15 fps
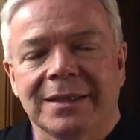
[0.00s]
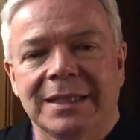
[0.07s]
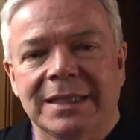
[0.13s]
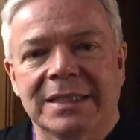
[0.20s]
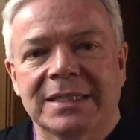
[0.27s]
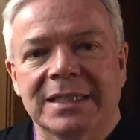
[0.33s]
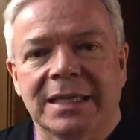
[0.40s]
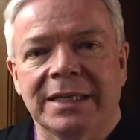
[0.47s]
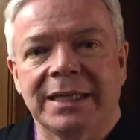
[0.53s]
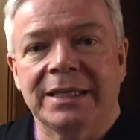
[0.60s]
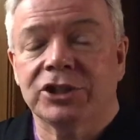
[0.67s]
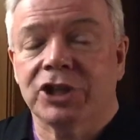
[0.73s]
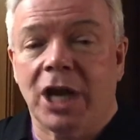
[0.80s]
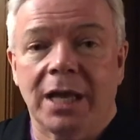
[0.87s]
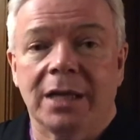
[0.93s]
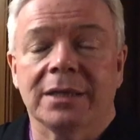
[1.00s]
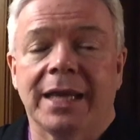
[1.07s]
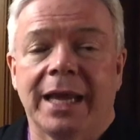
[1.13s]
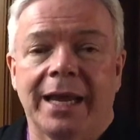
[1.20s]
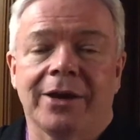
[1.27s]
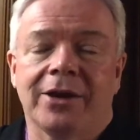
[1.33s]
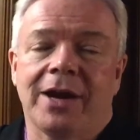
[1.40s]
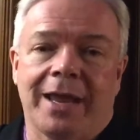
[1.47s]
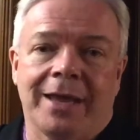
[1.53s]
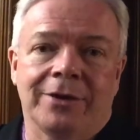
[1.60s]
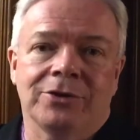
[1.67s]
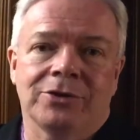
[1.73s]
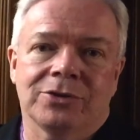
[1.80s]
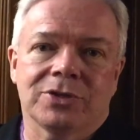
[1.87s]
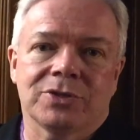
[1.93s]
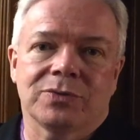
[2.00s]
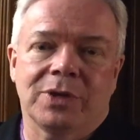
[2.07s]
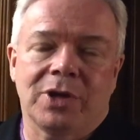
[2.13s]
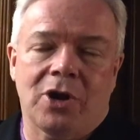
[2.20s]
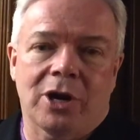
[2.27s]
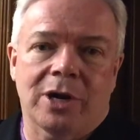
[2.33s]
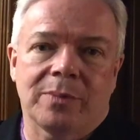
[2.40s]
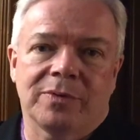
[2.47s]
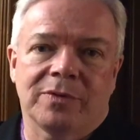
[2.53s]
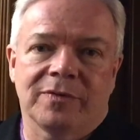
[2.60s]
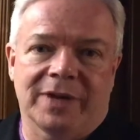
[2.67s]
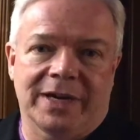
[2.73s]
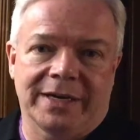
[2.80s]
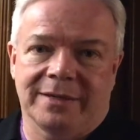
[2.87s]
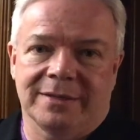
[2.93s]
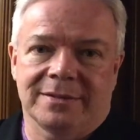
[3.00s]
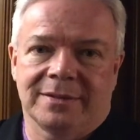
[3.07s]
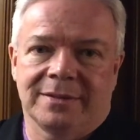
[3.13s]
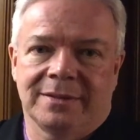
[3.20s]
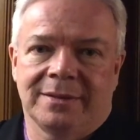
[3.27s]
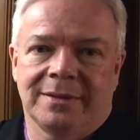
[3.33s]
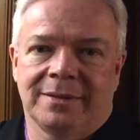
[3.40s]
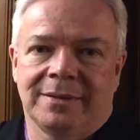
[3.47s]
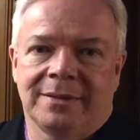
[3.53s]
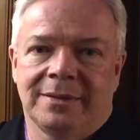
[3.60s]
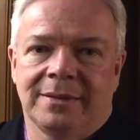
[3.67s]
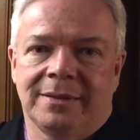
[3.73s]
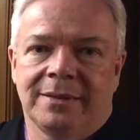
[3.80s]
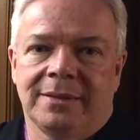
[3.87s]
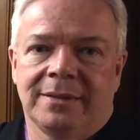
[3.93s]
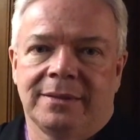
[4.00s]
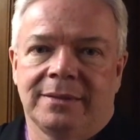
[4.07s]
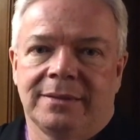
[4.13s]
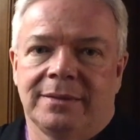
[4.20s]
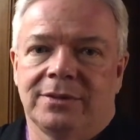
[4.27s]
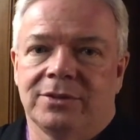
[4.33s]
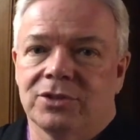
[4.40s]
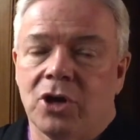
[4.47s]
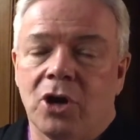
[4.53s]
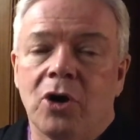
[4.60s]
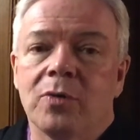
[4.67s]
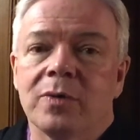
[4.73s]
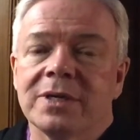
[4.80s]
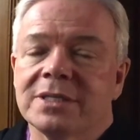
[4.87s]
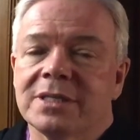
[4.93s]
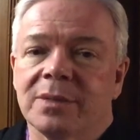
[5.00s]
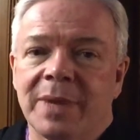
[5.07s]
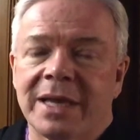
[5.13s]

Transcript: this Sunday? Child care and nursery are provided. There's always the